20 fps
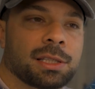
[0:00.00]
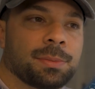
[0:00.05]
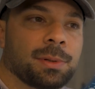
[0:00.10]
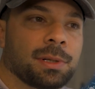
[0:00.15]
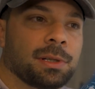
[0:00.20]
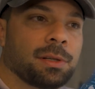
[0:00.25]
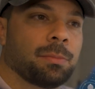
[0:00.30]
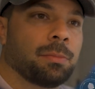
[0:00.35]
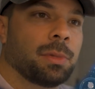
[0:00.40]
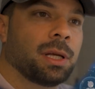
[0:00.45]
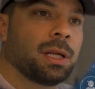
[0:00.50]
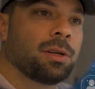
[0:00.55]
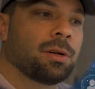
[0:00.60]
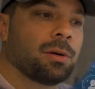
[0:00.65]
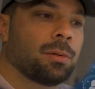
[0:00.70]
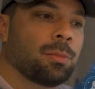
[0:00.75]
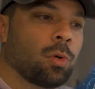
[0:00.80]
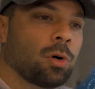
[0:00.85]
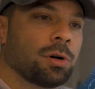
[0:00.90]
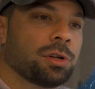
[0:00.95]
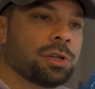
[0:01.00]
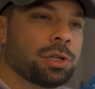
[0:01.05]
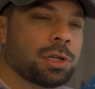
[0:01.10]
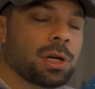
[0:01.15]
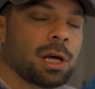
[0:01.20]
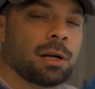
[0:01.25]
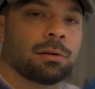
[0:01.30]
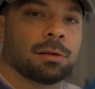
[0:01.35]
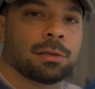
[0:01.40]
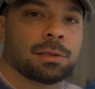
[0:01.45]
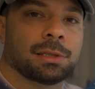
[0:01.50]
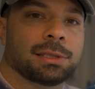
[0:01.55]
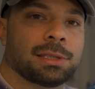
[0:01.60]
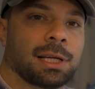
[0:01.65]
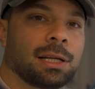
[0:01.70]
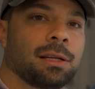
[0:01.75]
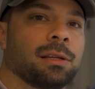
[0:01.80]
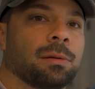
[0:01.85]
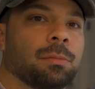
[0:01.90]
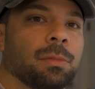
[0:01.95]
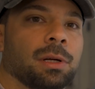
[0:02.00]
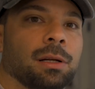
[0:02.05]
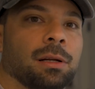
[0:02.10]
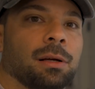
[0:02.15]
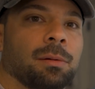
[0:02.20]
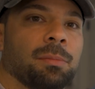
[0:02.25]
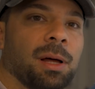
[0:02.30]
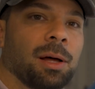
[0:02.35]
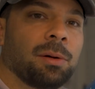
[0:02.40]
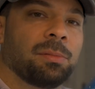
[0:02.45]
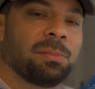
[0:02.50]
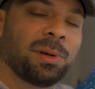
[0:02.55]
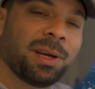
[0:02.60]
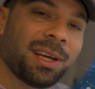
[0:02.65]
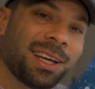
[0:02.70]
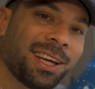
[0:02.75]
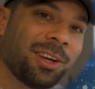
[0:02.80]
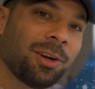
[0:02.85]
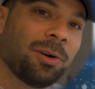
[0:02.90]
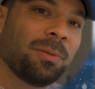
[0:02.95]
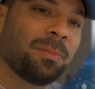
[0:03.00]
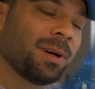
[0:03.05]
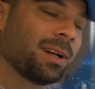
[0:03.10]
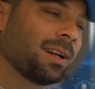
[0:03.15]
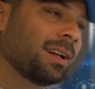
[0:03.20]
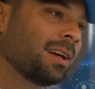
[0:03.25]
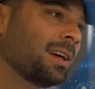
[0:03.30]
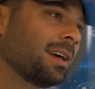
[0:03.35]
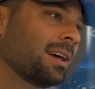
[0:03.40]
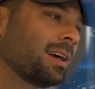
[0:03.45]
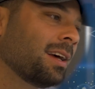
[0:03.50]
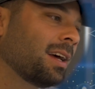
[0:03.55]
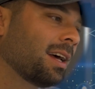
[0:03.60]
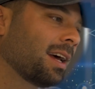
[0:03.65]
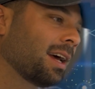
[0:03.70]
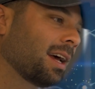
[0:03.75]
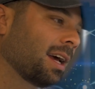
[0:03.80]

but to me to a more general sentiment about being human.